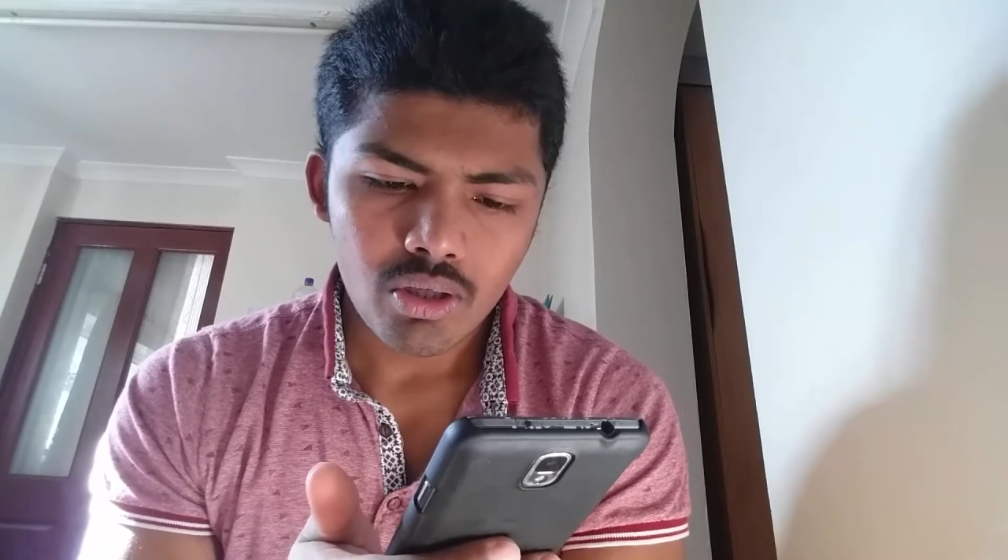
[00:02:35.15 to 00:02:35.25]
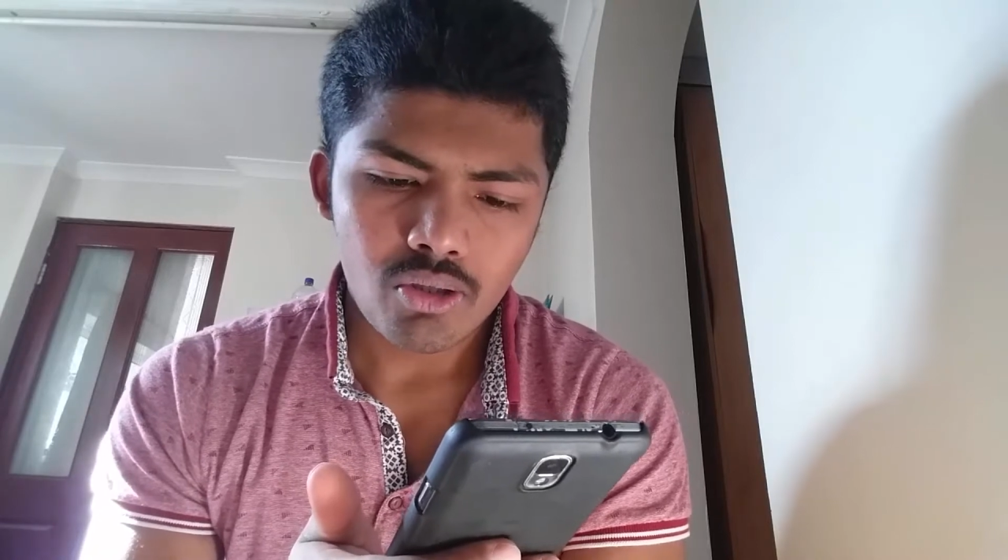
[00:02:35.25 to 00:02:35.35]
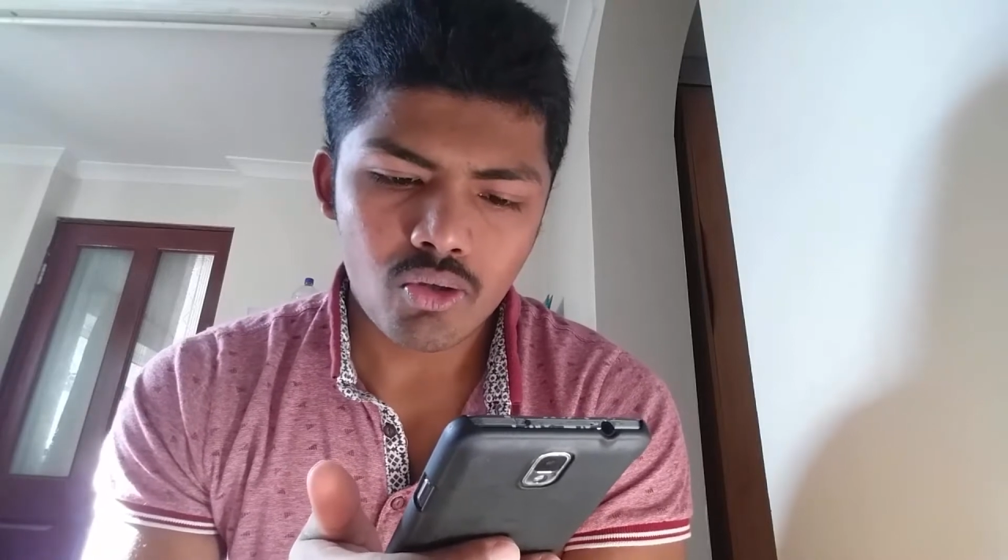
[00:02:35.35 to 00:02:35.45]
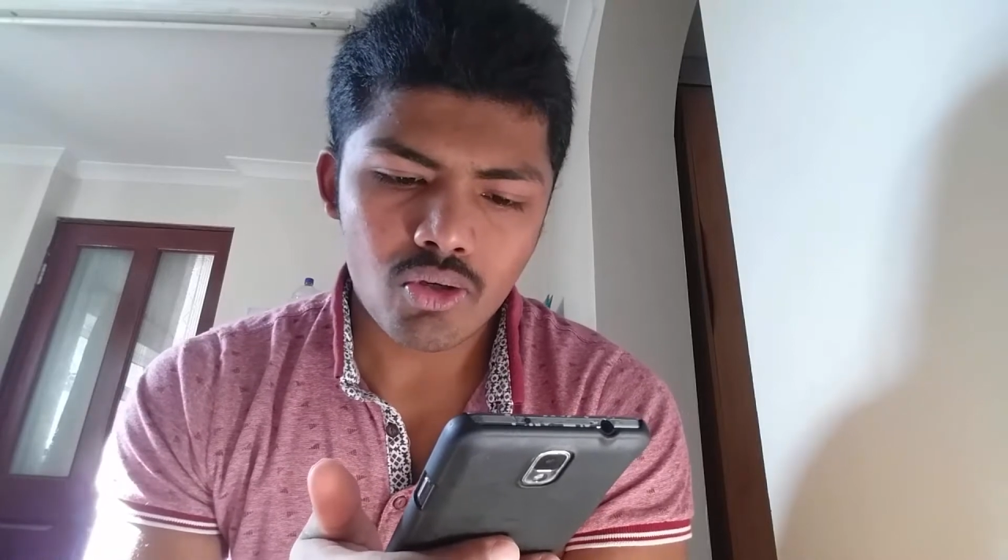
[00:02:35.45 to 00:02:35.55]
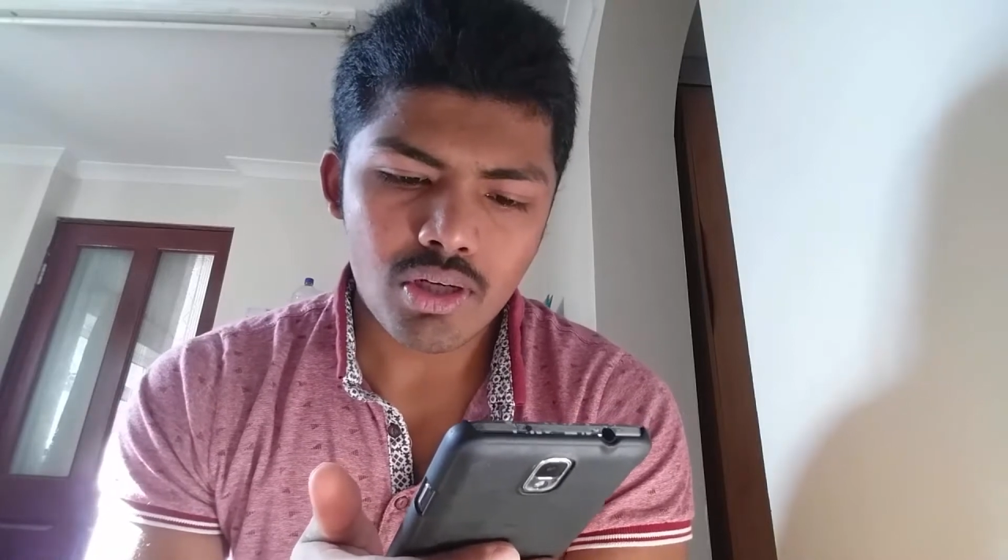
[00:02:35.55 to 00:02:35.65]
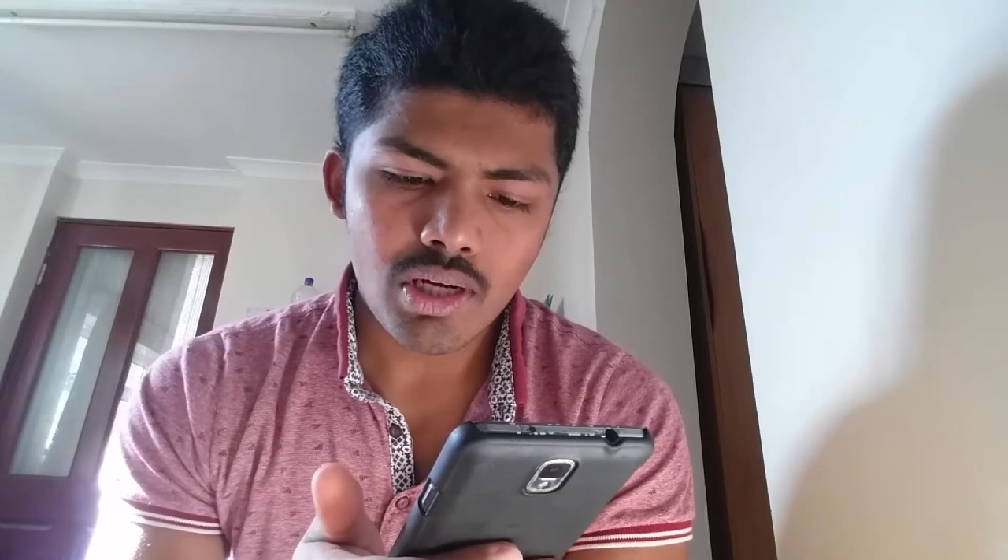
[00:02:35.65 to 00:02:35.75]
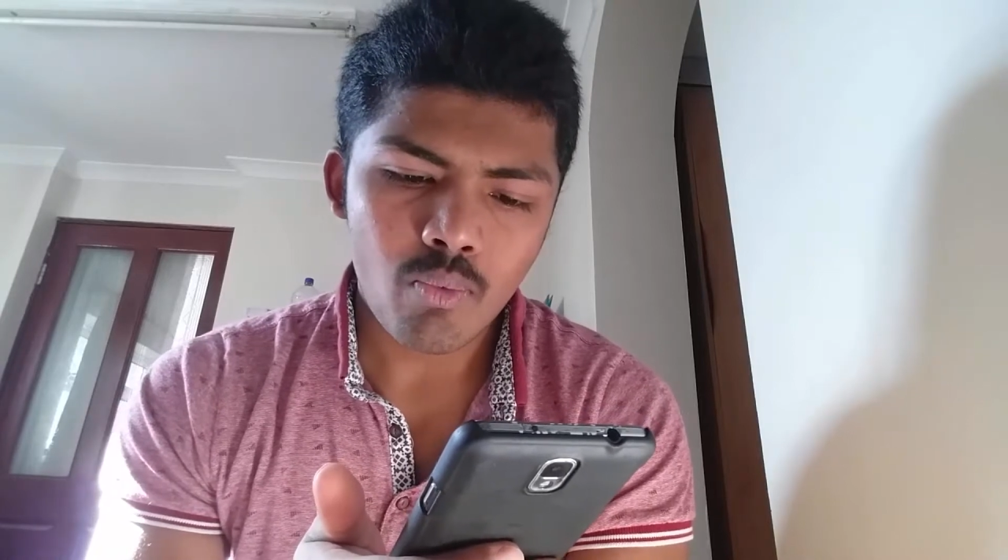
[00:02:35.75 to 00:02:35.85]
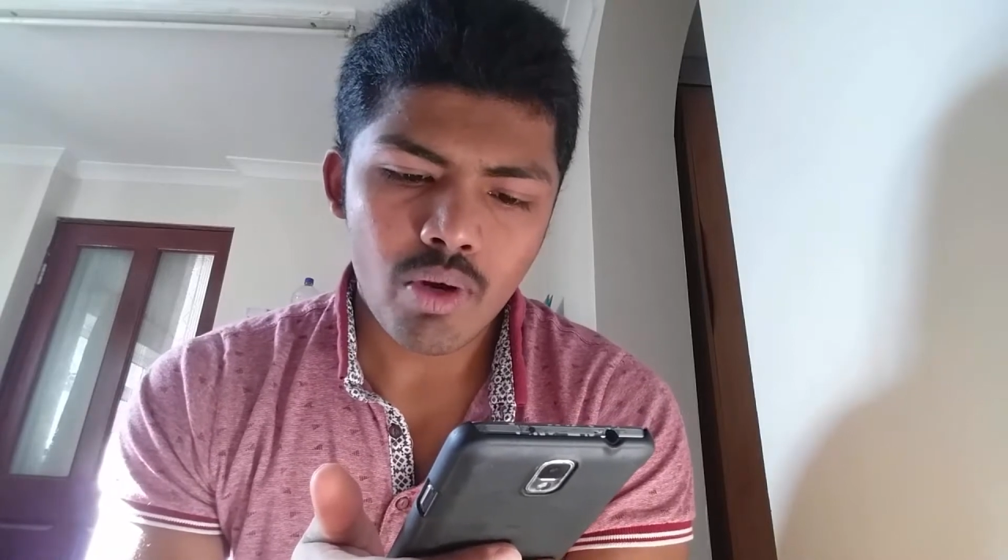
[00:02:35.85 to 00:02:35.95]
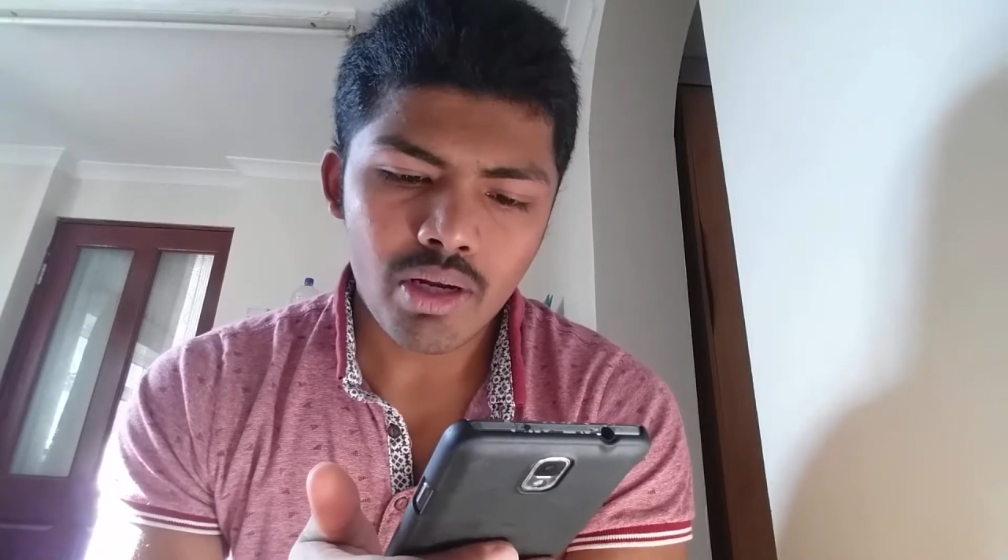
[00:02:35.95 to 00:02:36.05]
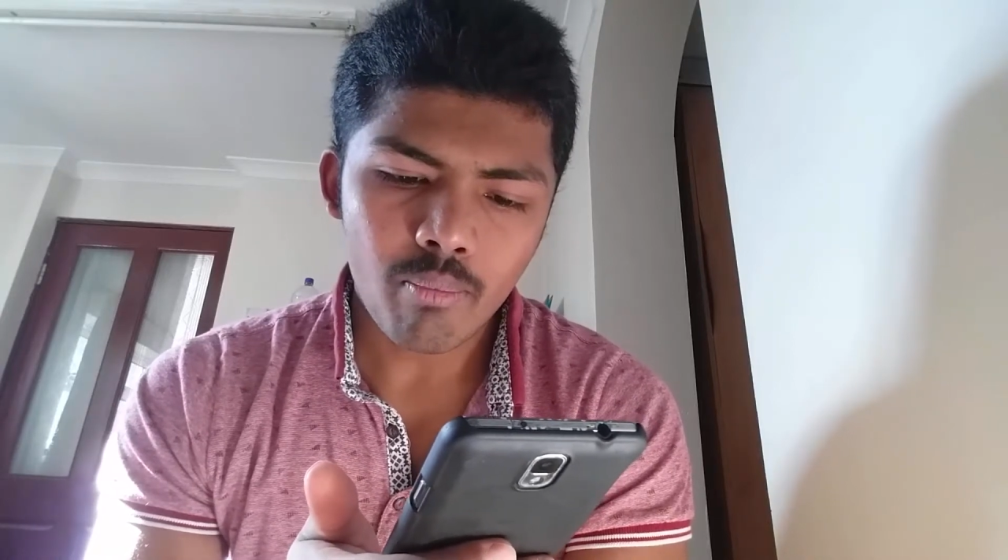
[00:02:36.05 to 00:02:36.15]
usually
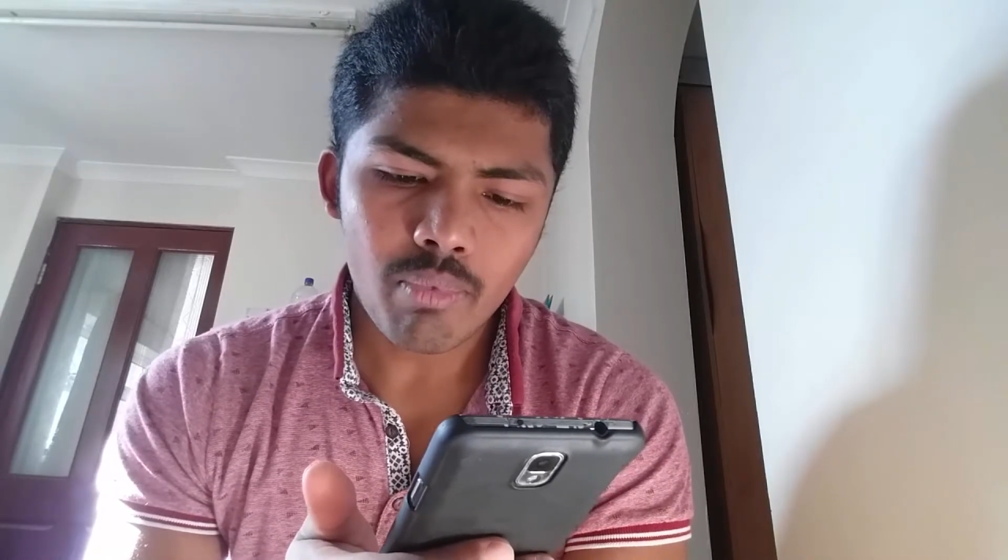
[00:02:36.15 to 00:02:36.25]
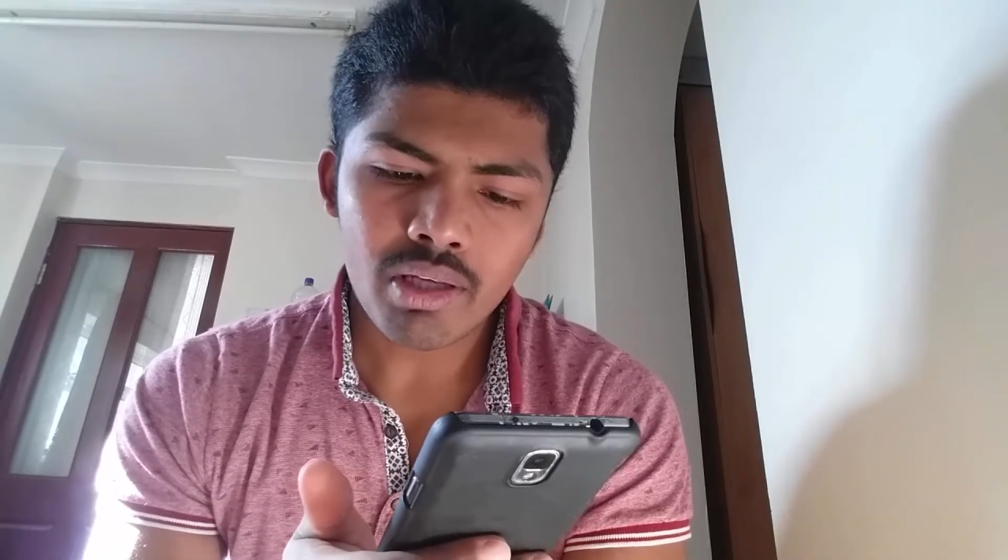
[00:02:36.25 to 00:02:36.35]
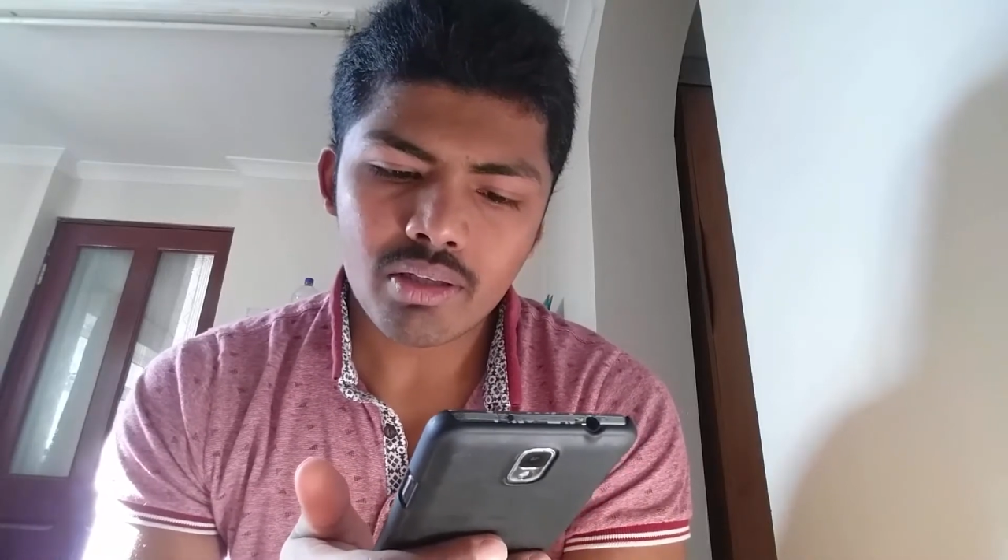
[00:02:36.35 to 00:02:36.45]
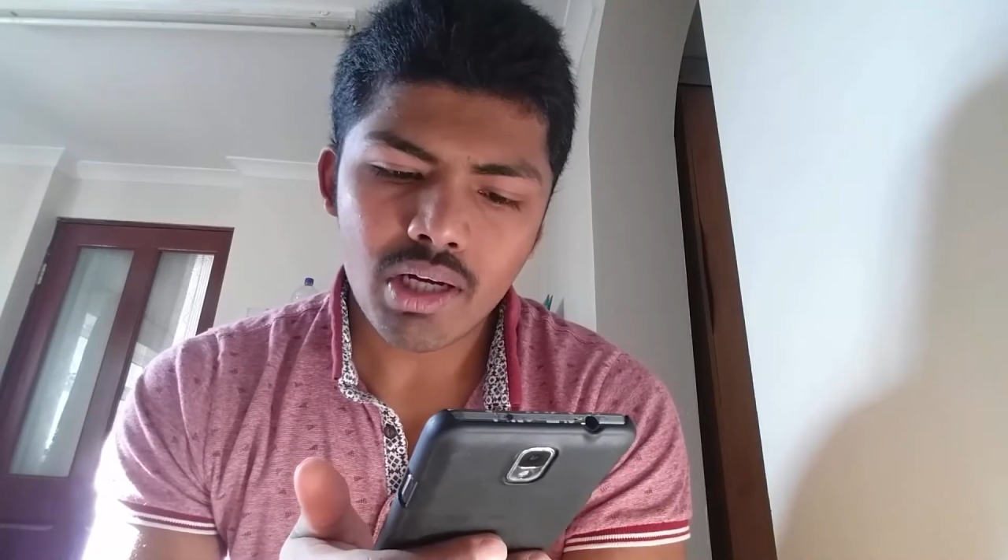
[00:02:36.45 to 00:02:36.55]
when a Ming